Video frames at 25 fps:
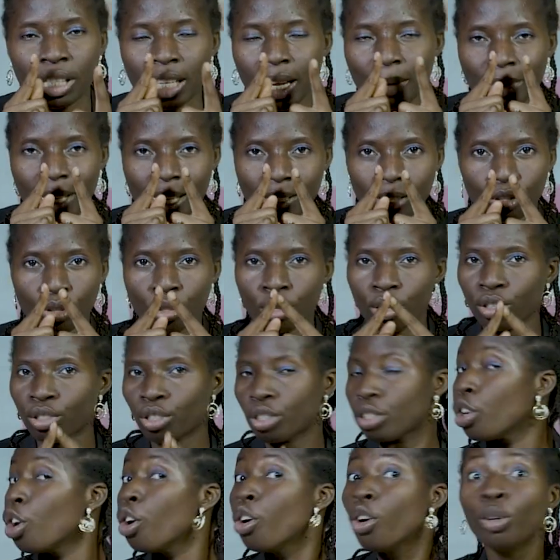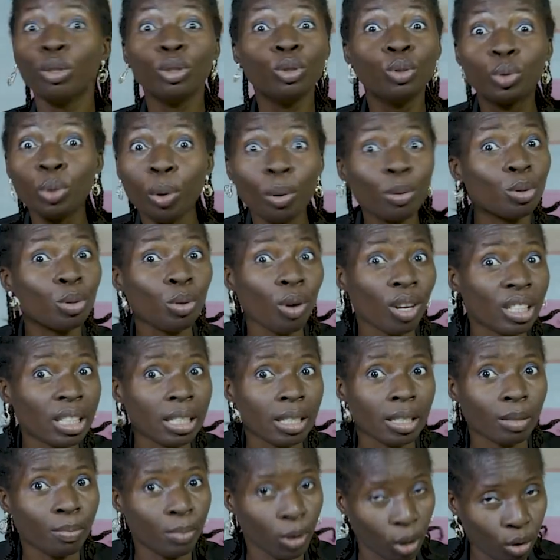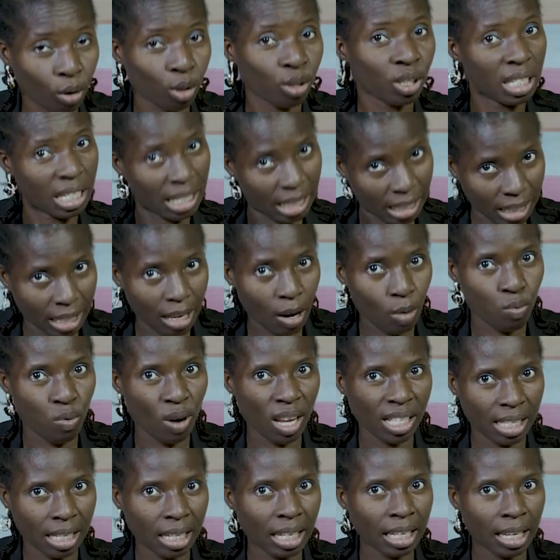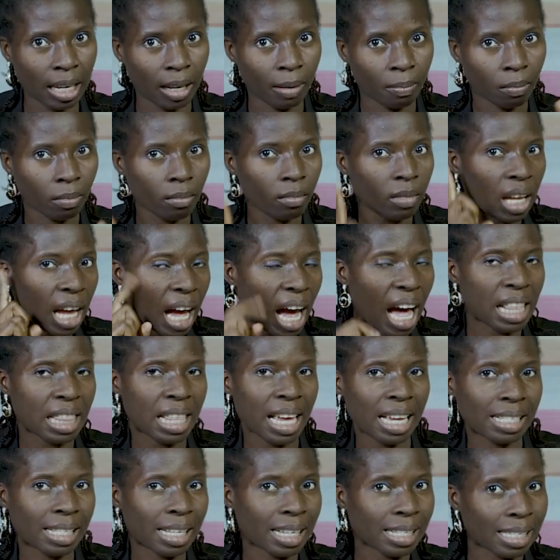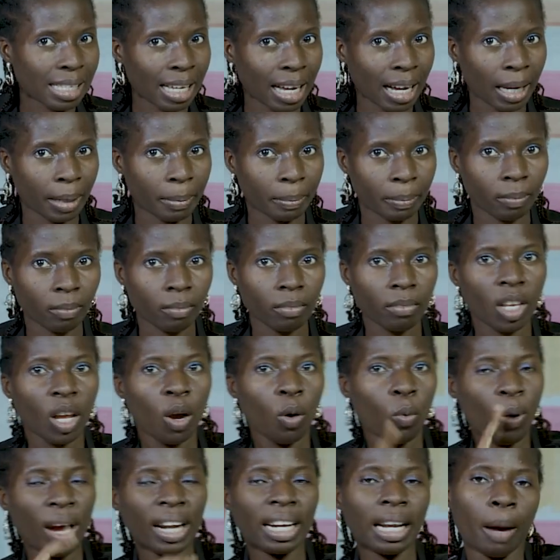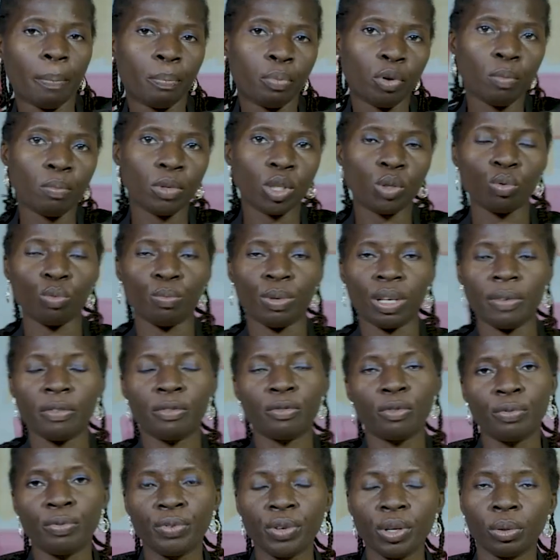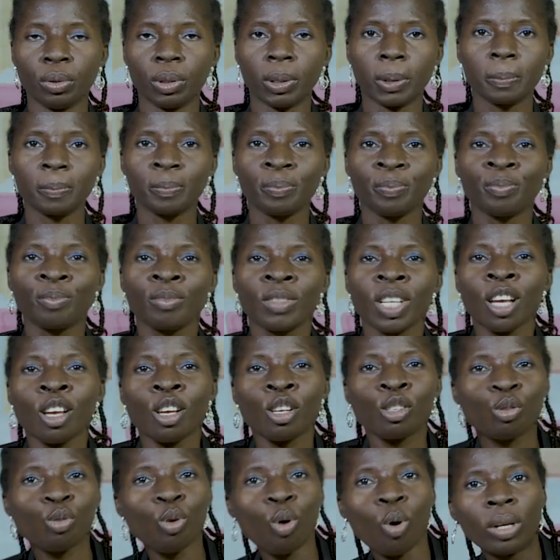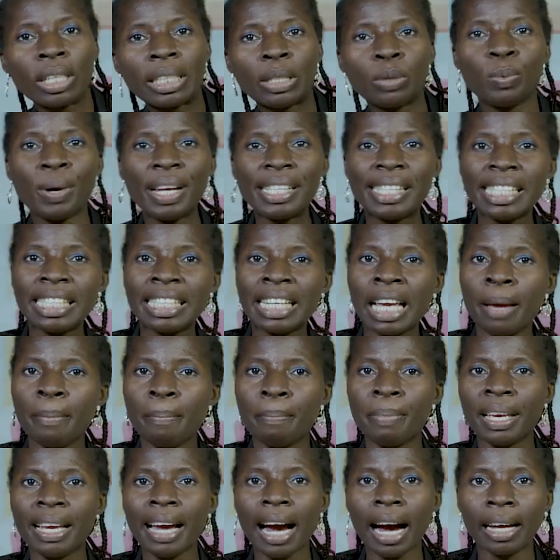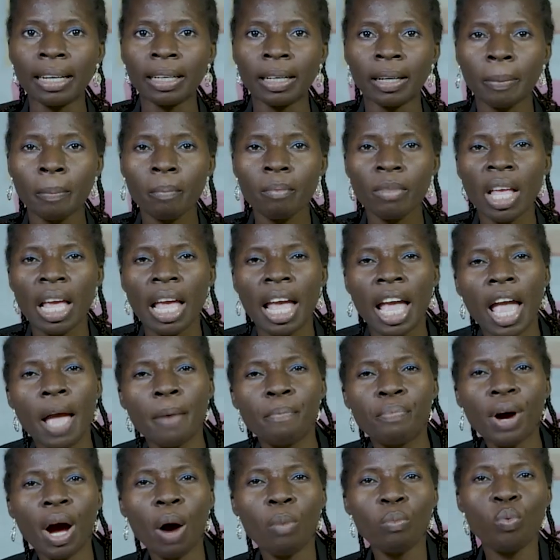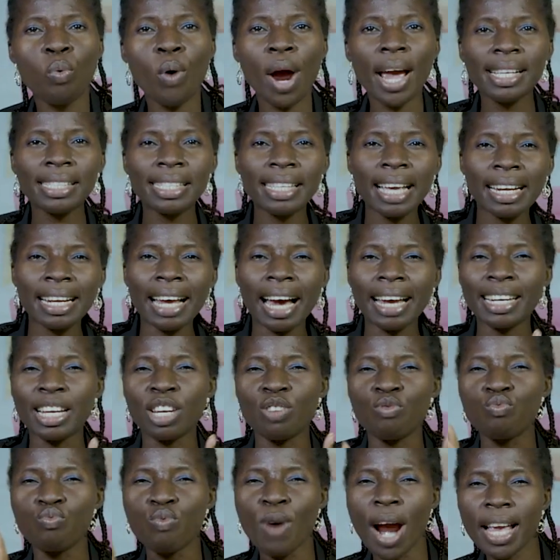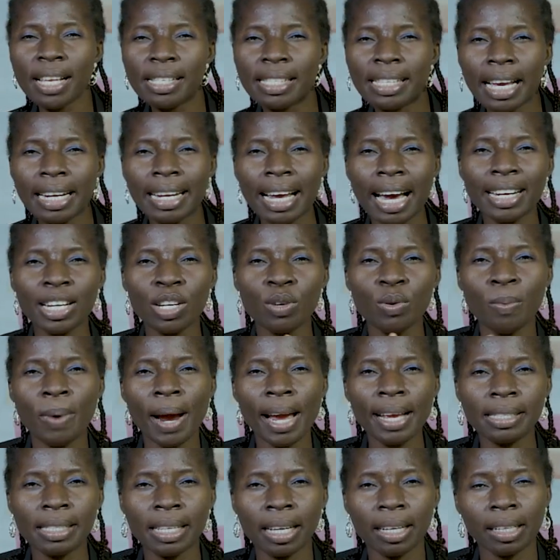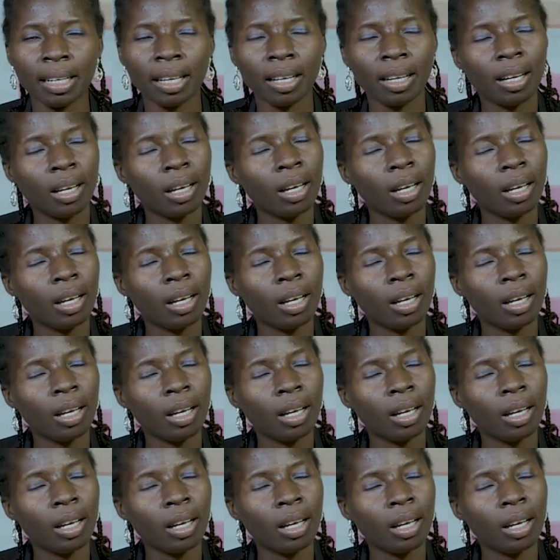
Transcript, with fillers: tempted to touch it. Don't touch it because it is a waiting game and there is a time when that promise will be fulfilled. So the waiting game began. Abraham waited and he waited and he waited.